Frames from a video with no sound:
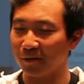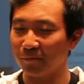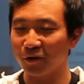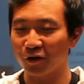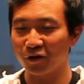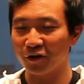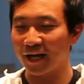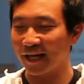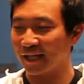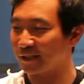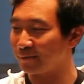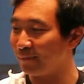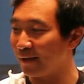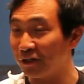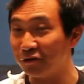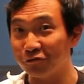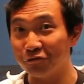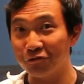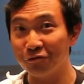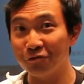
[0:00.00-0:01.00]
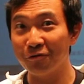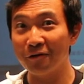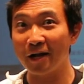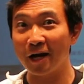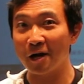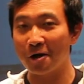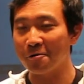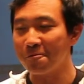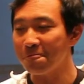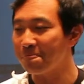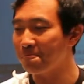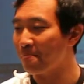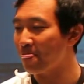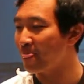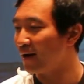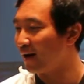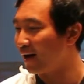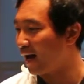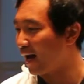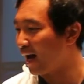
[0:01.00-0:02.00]
I'm going to explain to you now
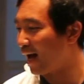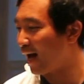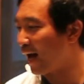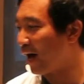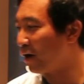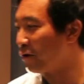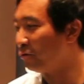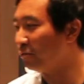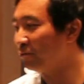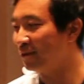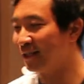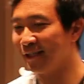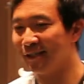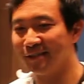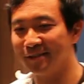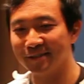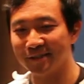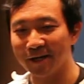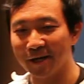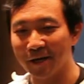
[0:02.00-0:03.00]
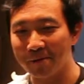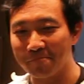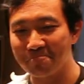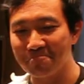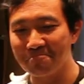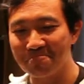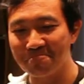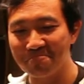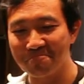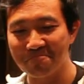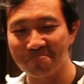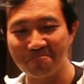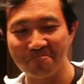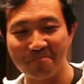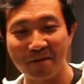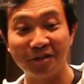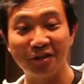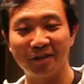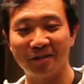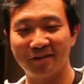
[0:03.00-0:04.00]
how these
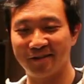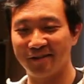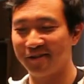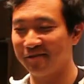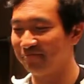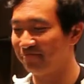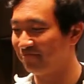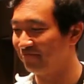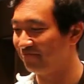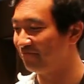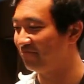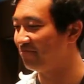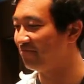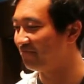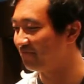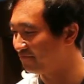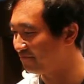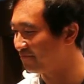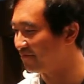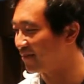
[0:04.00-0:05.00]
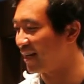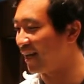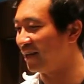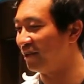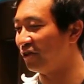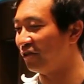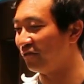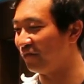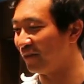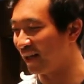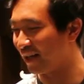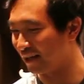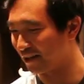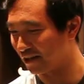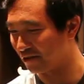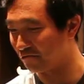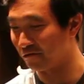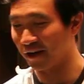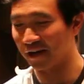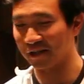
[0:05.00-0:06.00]
magic kind of like a
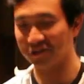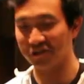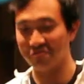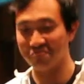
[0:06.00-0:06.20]
reaction